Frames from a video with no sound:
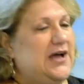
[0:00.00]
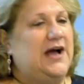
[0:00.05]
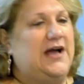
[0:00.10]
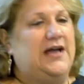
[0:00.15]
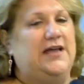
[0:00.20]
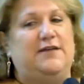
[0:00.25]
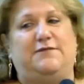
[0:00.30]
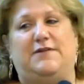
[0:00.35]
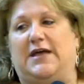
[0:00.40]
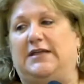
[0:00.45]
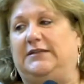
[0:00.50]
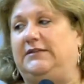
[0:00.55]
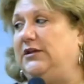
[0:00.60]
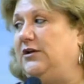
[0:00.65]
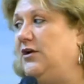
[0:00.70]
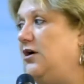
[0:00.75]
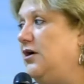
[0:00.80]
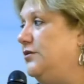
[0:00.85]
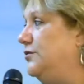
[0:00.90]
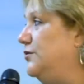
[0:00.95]
I have had
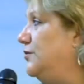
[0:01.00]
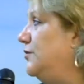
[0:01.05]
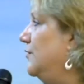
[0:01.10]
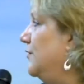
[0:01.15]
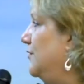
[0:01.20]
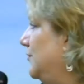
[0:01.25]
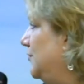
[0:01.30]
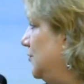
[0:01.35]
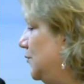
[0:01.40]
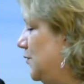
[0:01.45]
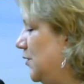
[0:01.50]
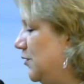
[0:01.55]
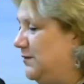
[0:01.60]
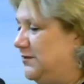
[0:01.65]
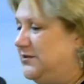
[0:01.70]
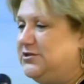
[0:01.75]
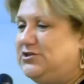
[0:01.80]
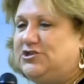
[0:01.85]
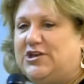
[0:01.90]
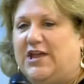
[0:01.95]
the honor to work
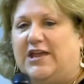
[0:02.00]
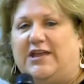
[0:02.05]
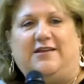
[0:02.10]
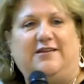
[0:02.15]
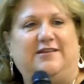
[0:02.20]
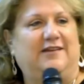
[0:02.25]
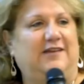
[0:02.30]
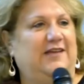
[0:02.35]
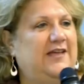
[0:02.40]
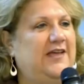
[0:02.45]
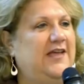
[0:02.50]
with the Sheikh.